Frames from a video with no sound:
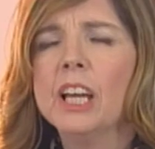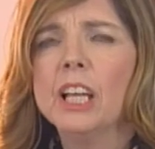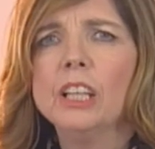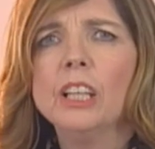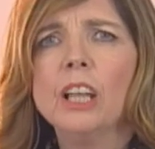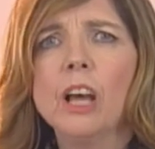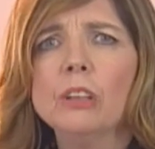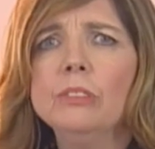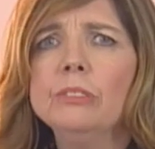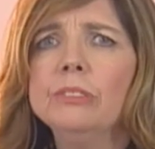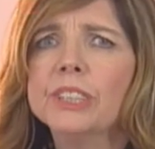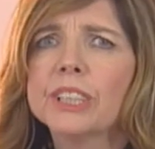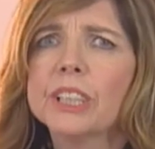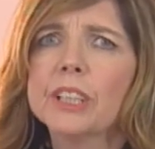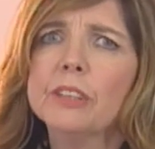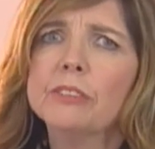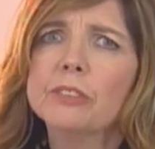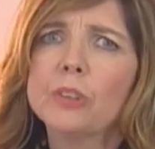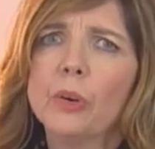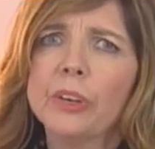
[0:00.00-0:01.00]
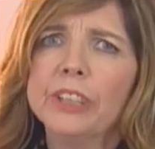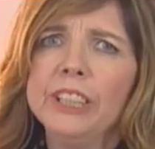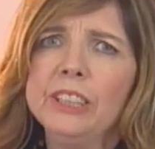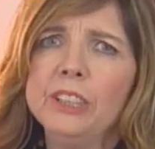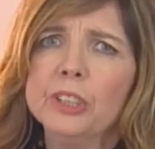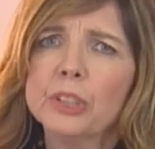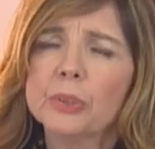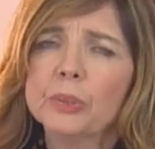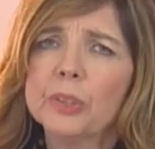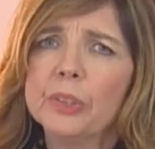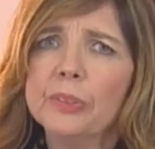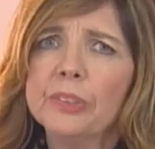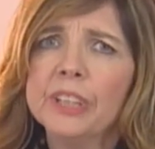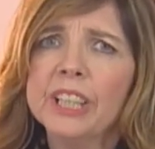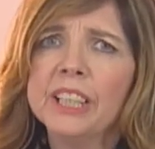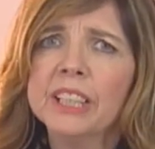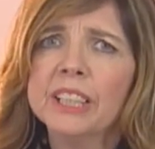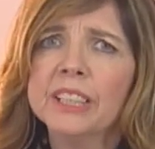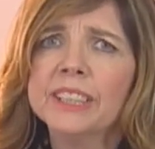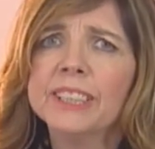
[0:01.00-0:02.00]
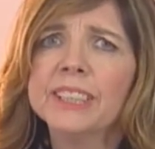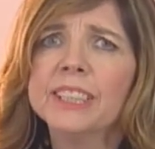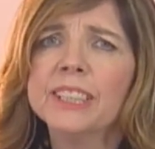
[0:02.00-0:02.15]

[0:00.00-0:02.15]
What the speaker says: loans that have gone into arrears.